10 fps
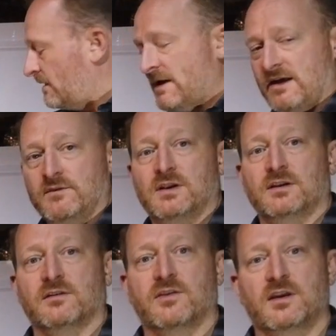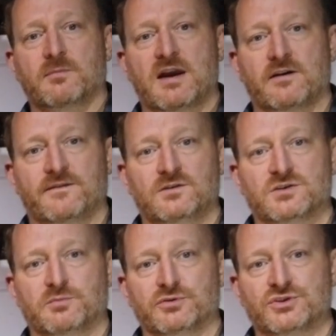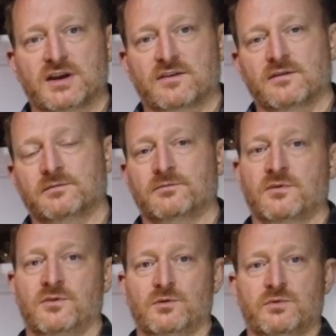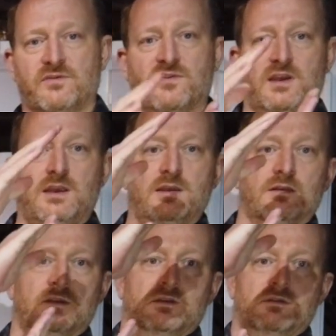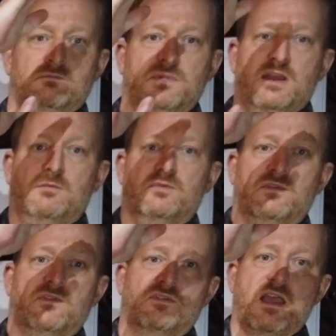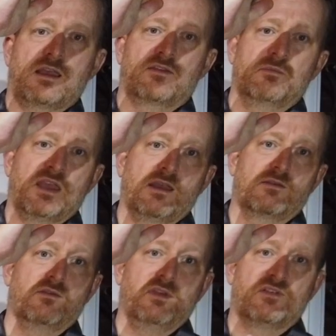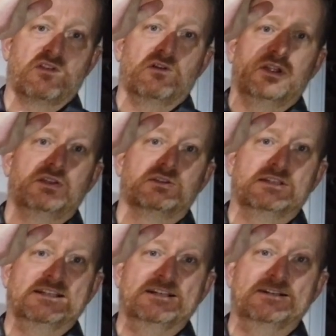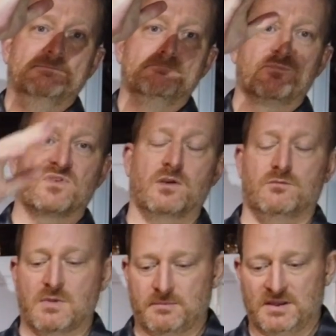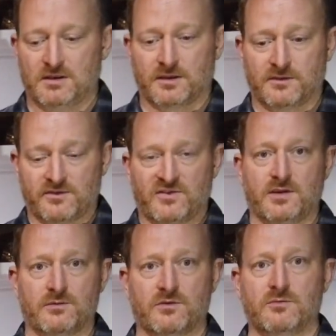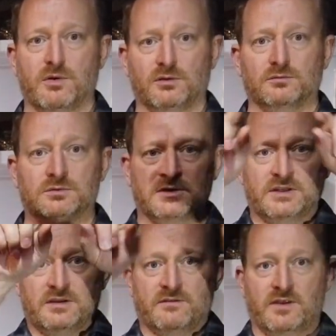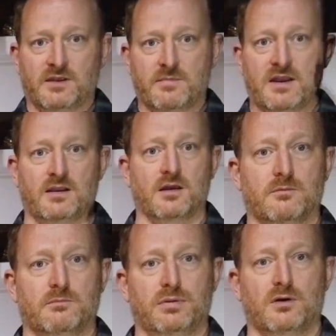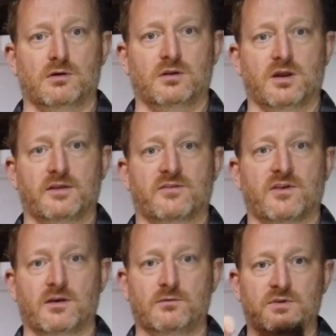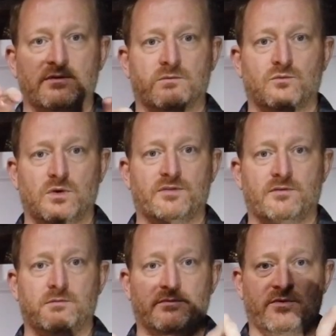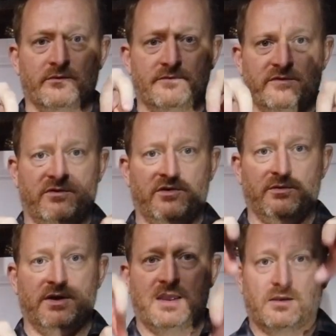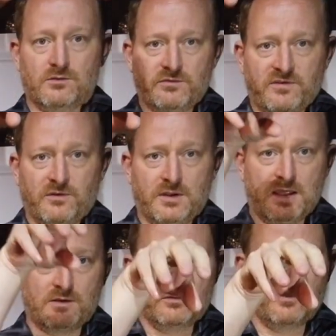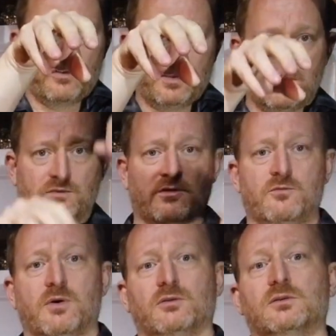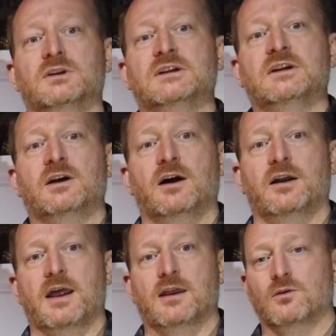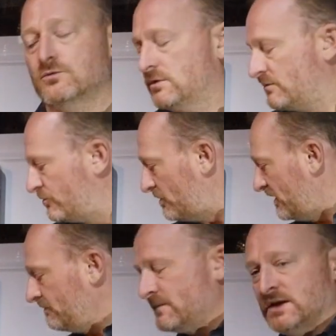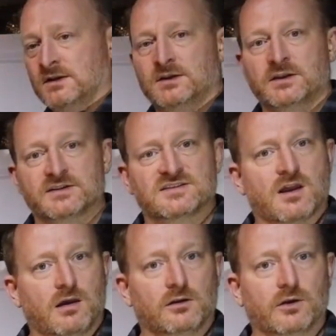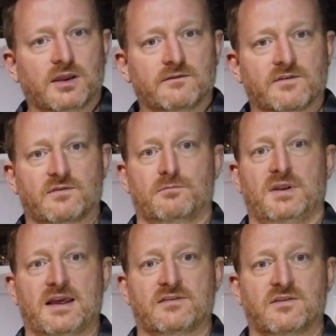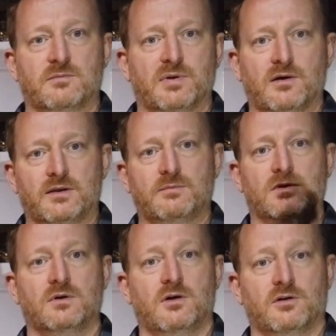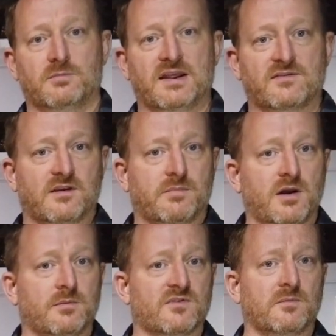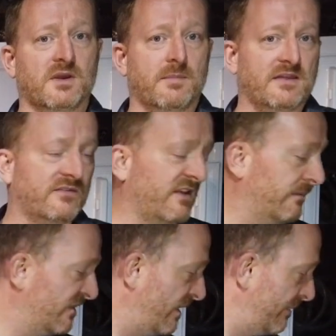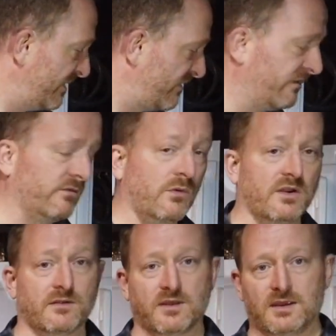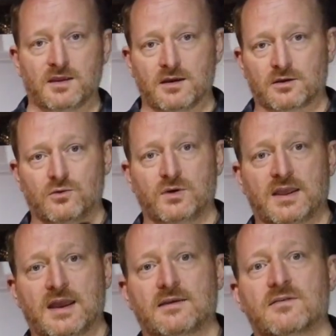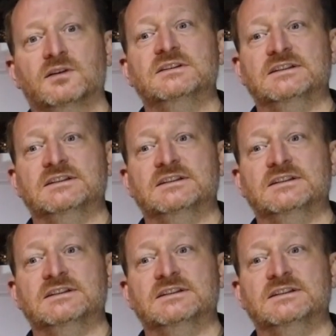I'm having a little think about a future project that would see me able to stack some kegs on their side. Um, so maybe like the C O two bottle, if you think about it a block, like so, with one sort of two at an angle, two at an angle, and the C O two bottle at an angle. I'd probably start looking for some plastic pipe, hard plastic pipe or something about the same diameter of one of the uh, corny kegs,